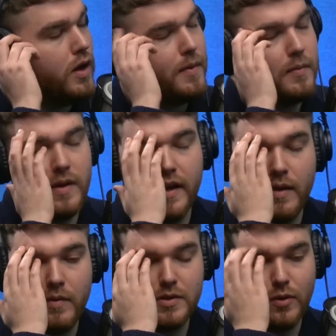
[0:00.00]

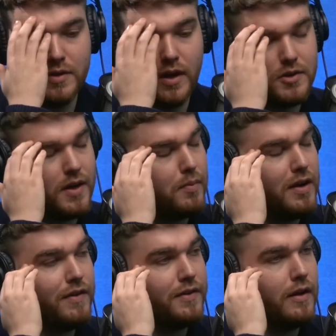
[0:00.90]
We sort of touched on it
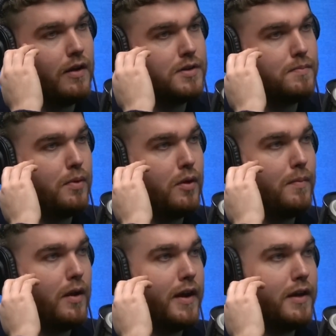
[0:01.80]
briefly in the last pod,
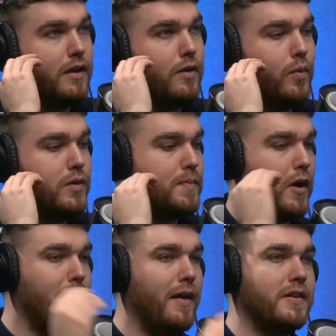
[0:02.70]
but like we
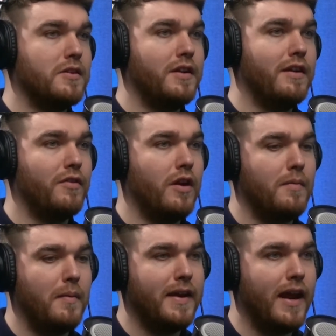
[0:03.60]
spoke about this idea of kind
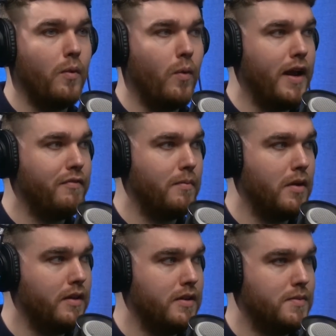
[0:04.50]
of maybe getting away from
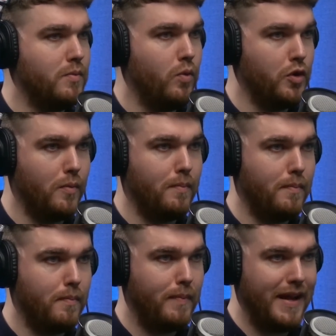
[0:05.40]
like this, what your
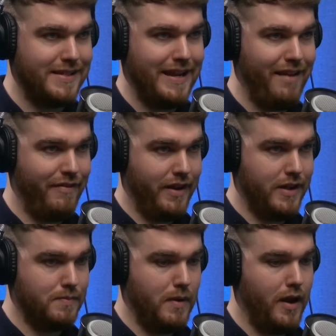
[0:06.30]
best 11
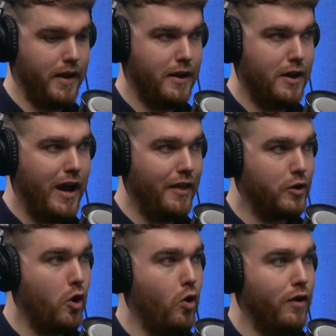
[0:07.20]
is, but like at the
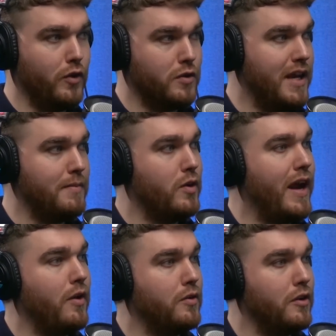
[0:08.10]
core of your team you
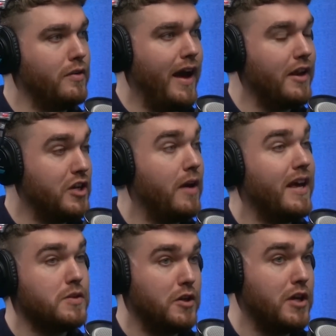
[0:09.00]
cannot do that, and
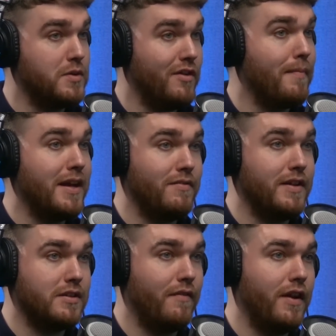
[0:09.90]
that's where Chelsea have
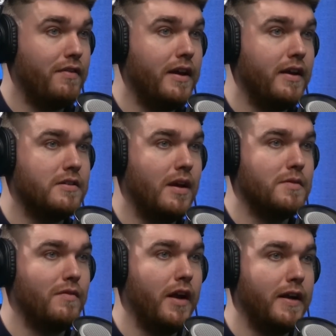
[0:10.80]
massively suffered, I think, in
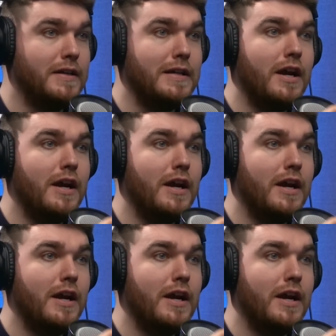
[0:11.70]
terms of like